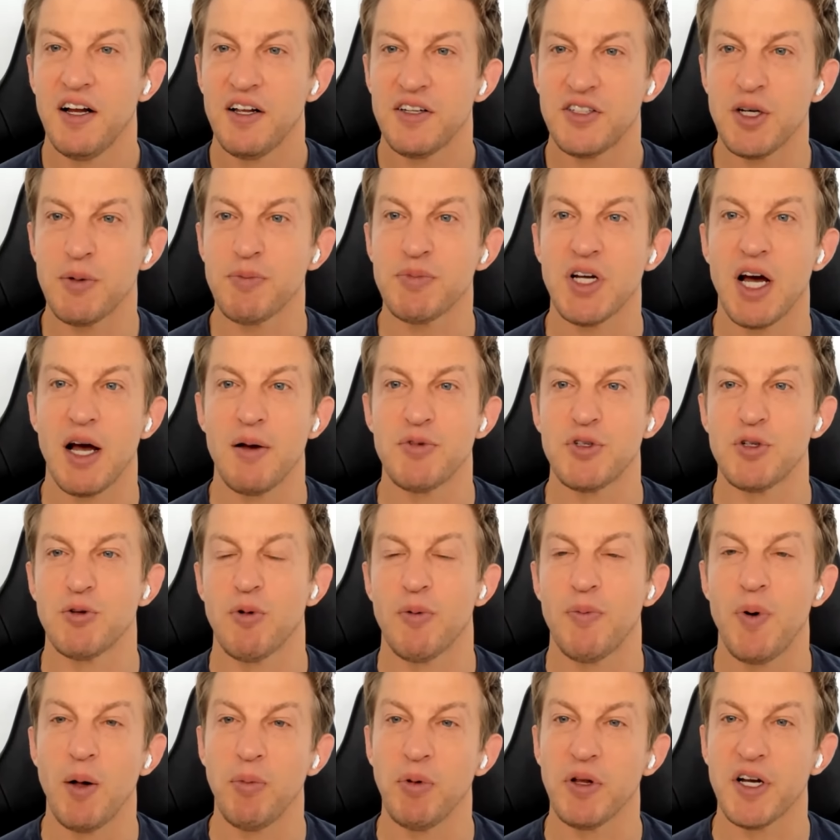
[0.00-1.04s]
Sometimes the
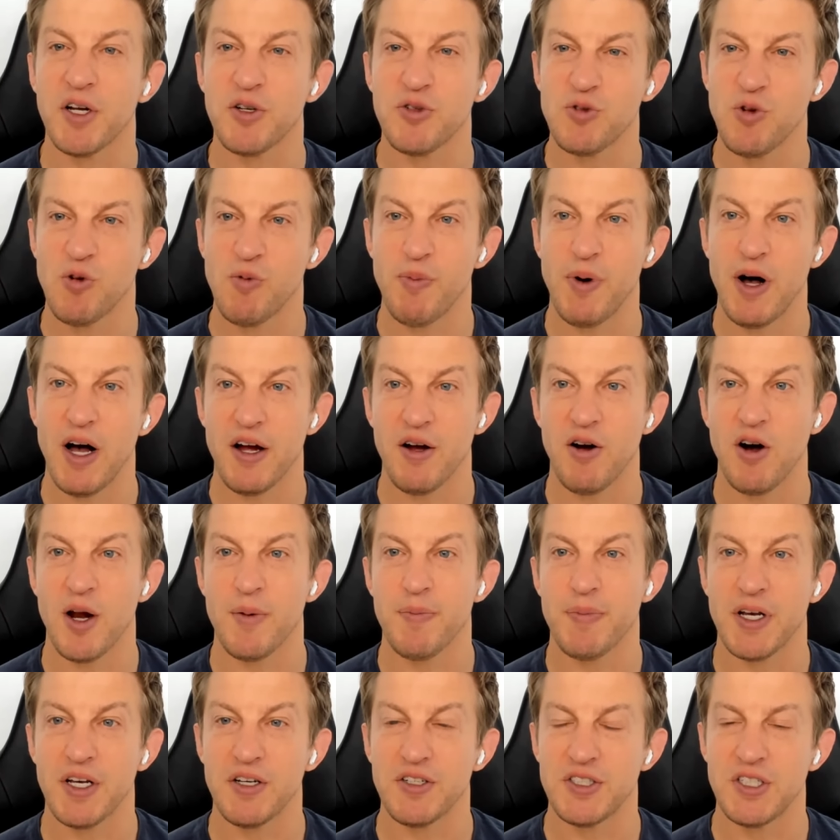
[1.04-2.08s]
Republicans will buy
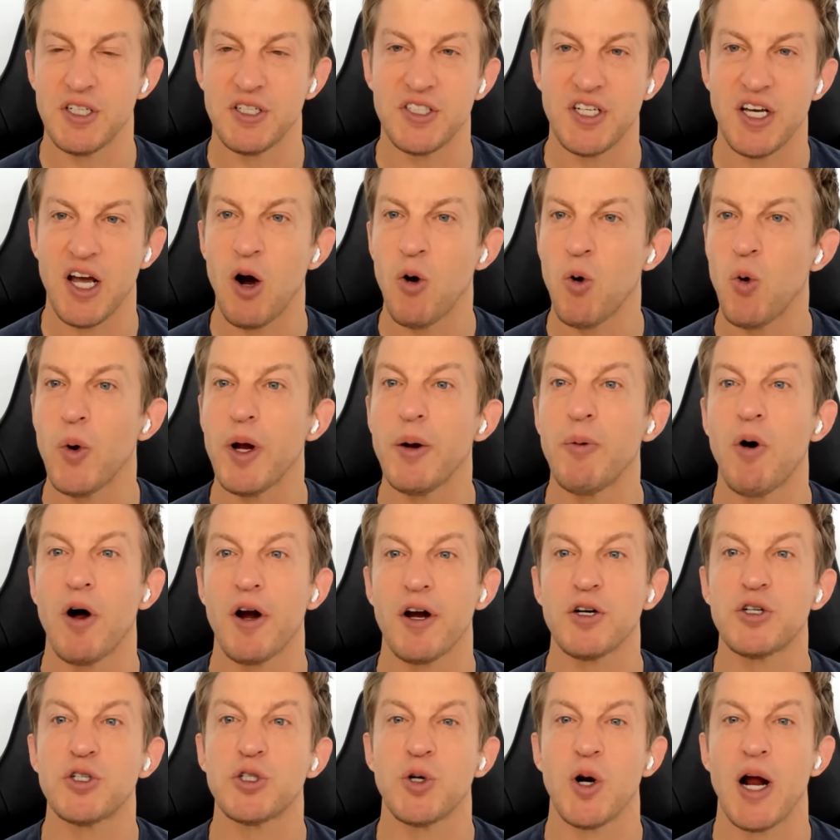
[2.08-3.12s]
on because they'll say, oh, we
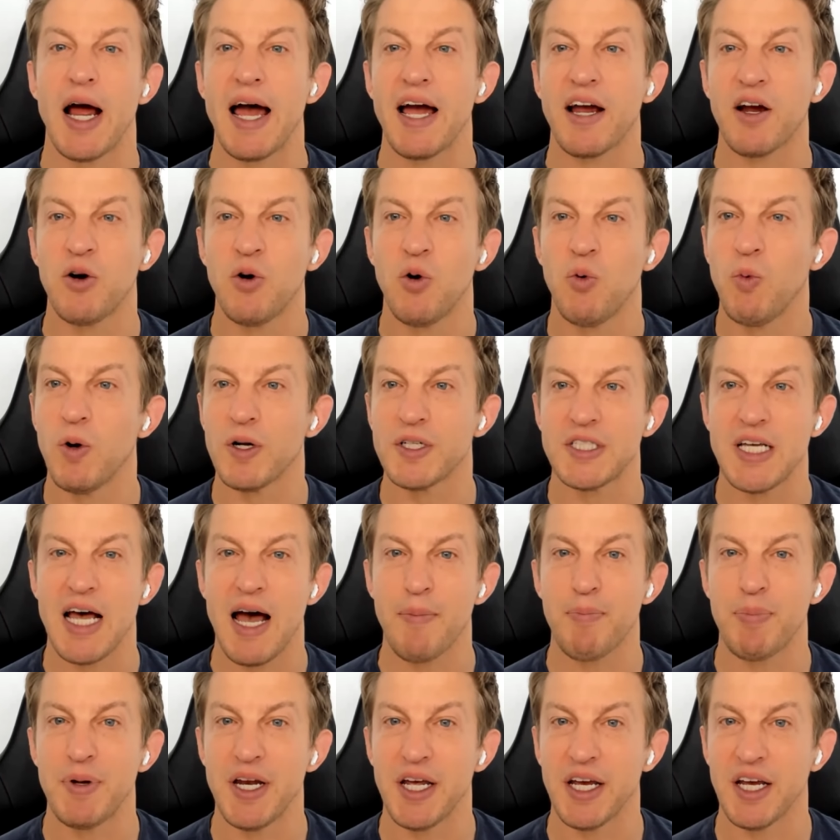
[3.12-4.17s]
want to track what's
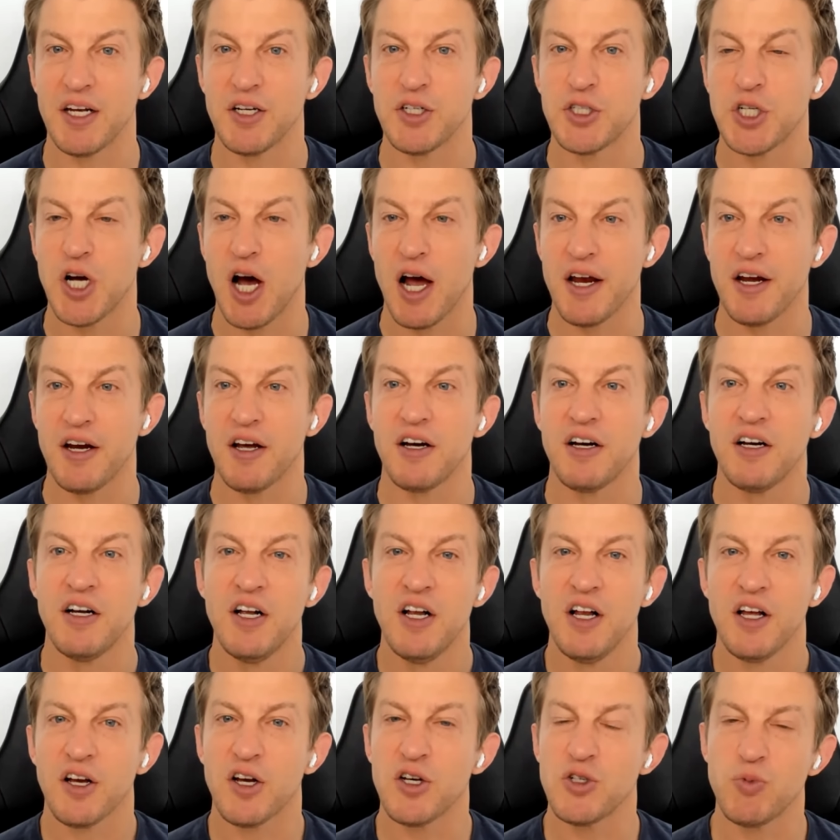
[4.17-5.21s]
happening in China
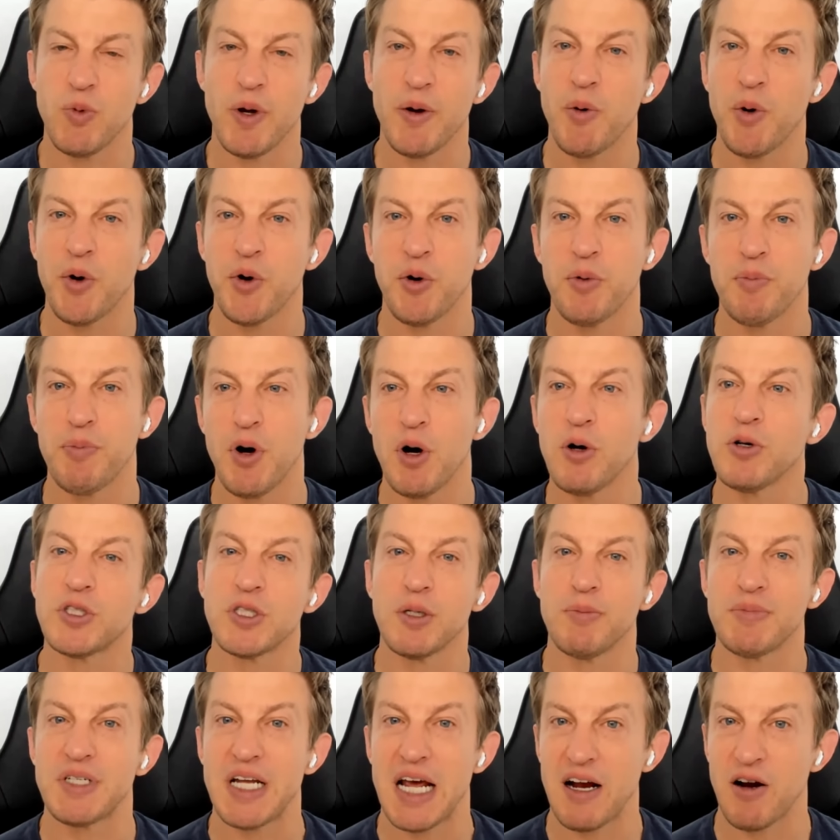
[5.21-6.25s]
because we want to impose
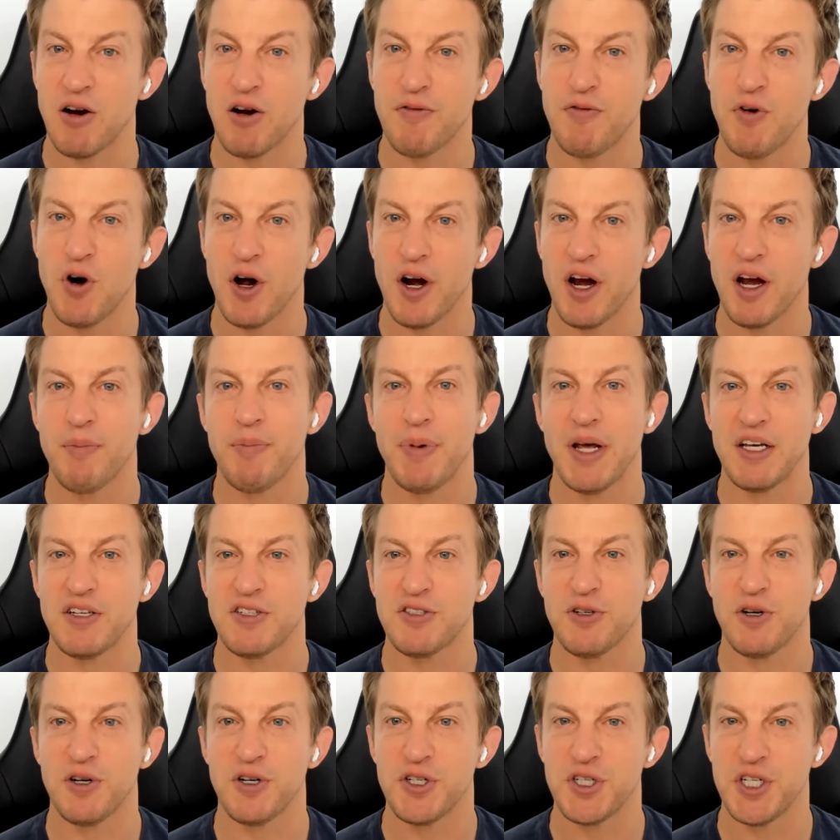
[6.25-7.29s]
some tariff on it
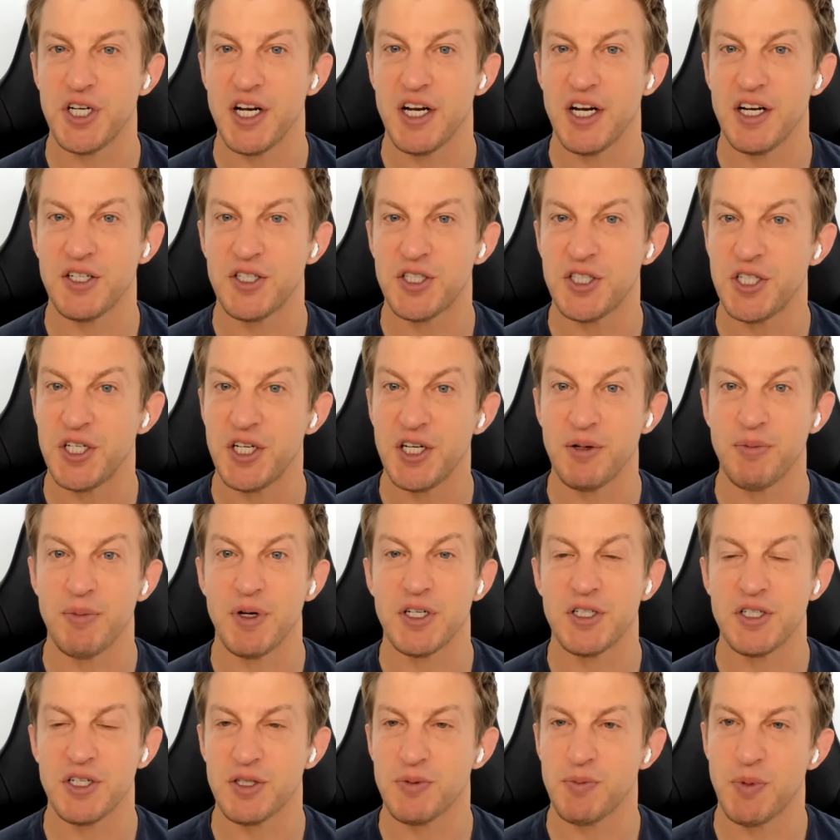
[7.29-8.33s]
based on GHG
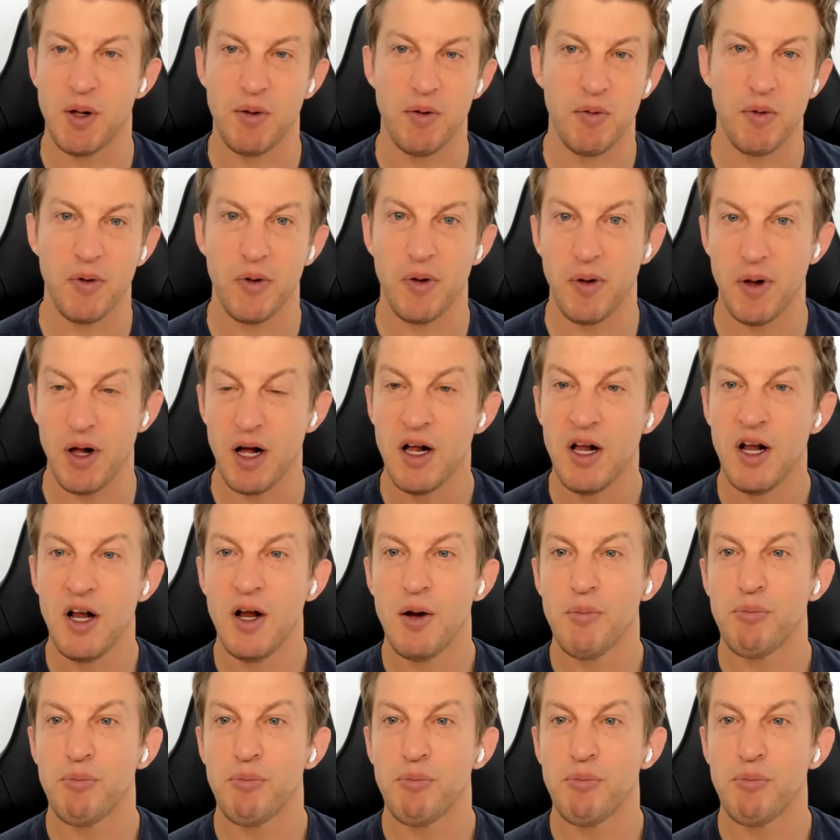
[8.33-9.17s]
emissions, blah, blah, blah.